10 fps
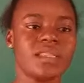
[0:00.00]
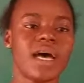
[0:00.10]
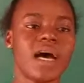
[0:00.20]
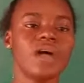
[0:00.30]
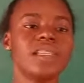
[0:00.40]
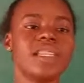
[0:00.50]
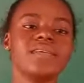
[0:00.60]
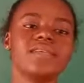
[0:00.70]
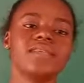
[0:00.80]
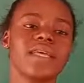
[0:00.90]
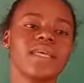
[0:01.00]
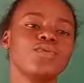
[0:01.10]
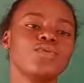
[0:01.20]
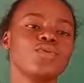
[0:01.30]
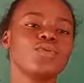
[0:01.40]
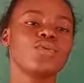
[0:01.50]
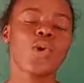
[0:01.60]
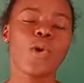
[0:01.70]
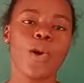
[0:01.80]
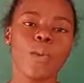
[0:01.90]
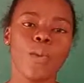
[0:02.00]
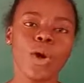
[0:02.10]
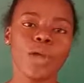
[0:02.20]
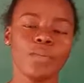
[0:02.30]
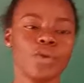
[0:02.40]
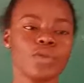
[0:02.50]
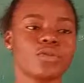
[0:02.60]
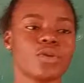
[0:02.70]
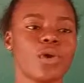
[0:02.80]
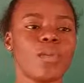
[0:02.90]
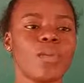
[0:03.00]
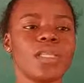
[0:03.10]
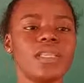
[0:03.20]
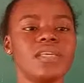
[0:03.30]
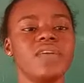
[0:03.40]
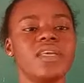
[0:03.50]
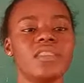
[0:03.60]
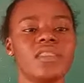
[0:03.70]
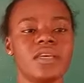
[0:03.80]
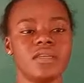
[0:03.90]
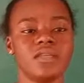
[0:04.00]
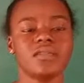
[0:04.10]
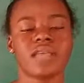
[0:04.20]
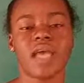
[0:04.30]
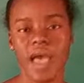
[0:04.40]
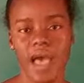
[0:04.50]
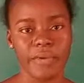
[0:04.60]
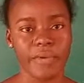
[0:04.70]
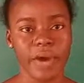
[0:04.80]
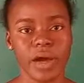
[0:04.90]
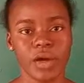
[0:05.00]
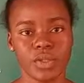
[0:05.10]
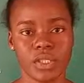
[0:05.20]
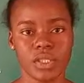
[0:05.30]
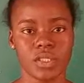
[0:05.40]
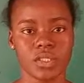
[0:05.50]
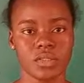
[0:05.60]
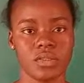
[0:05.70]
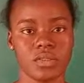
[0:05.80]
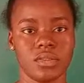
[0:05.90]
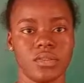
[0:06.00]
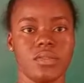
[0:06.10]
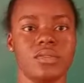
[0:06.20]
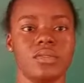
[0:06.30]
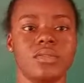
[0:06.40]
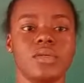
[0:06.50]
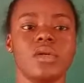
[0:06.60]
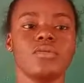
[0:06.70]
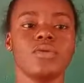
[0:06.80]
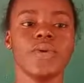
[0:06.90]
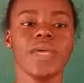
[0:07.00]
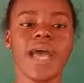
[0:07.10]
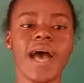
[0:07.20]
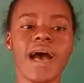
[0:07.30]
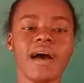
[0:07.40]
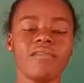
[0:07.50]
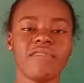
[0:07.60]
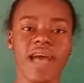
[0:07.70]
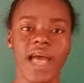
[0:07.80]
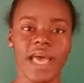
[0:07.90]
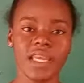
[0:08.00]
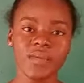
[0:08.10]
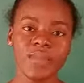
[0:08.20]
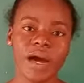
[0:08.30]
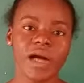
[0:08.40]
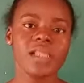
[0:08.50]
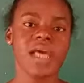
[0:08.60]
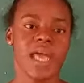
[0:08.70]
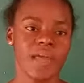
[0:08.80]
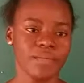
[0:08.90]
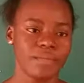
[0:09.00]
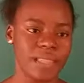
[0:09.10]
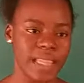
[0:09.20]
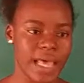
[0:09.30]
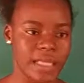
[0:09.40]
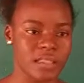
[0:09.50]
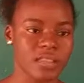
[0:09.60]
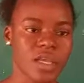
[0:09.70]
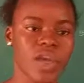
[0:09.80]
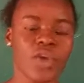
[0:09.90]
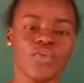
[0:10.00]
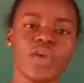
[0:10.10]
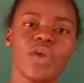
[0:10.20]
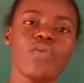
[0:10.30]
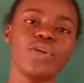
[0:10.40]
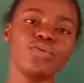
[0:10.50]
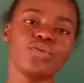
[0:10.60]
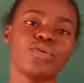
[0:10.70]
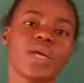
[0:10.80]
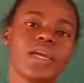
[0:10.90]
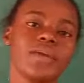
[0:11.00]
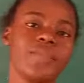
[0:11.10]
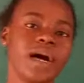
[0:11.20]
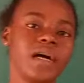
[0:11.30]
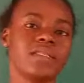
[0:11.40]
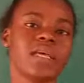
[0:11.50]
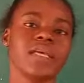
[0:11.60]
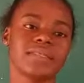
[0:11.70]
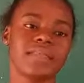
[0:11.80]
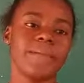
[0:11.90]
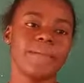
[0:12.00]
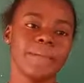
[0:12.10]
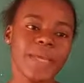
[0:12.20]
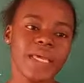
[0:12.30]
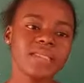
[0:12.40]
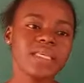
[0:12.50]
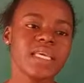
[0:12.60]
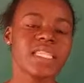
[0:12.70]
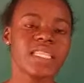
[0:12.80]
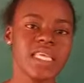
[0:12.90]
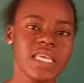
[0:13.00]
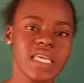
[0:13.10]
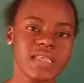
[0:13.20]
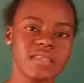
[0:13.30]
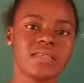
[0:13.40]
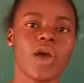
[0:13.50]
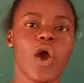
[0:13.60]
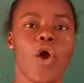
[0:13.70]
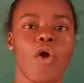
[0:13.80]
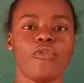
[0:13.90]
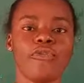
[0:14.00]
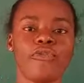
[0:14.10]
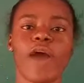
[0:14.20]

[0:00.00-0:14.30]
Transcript: Now let's take two most common living things around. So we have animal and plant. We are going to talk about some basic needs of